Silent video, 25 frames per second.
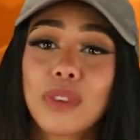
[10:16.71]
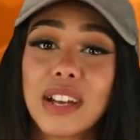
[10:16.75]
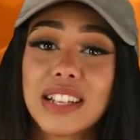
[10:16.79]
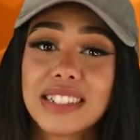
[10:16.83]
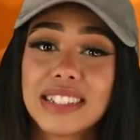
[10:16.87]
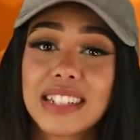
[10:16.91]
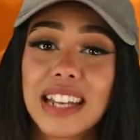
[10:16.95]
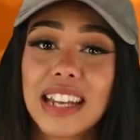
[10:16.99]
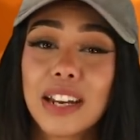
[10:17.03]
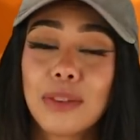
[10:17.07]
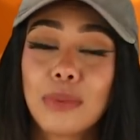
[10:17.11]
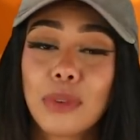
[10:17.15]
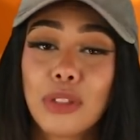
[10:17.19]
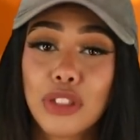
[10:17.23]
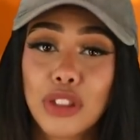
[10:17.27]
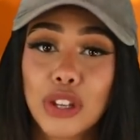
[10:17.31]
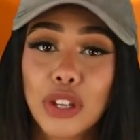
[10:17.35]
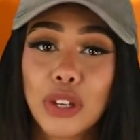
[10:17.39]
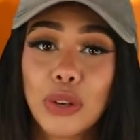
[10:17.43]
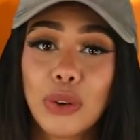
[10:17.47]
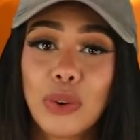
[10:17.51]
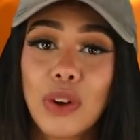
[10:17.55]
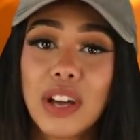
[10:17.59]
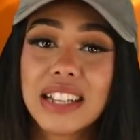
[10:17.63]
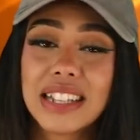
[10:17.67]
resonated with
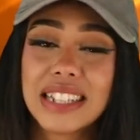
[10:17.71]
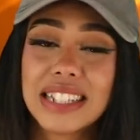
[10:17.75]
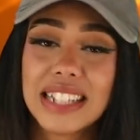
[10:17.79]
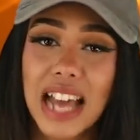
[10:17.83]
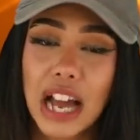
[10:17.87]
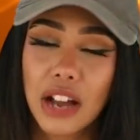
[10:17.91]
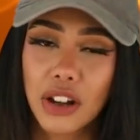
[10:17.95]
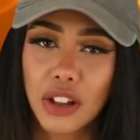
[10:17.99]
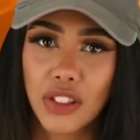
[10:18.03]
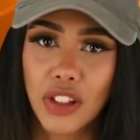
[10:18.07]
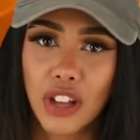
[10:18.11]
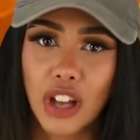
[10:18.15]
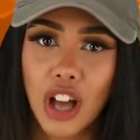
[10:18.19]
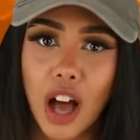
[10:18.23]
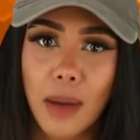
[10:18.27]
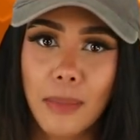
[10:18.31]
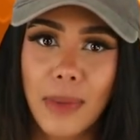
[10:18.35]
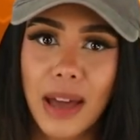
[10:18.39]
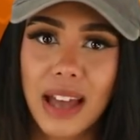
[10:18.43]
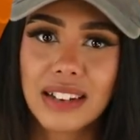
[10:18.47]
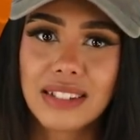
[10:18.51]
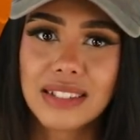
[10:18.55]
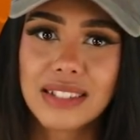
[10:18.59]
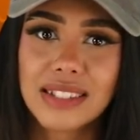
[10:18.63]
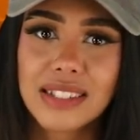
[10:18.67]
you down in the
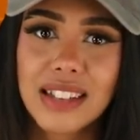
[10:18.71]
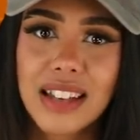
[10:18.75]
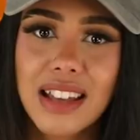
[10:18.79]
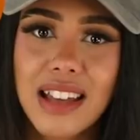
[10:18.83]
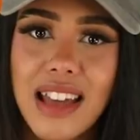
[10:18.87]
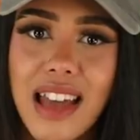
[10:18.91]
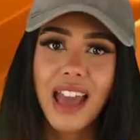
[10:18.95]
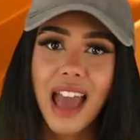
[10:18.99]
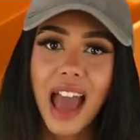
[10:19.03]
comments.